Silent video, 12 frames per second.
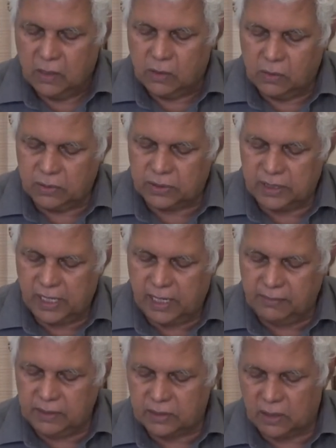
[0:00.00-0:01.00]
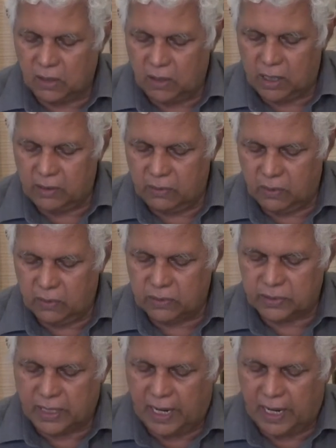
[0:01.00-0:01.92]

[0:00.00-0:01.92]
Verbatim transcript: whose name is the Lord of hosts,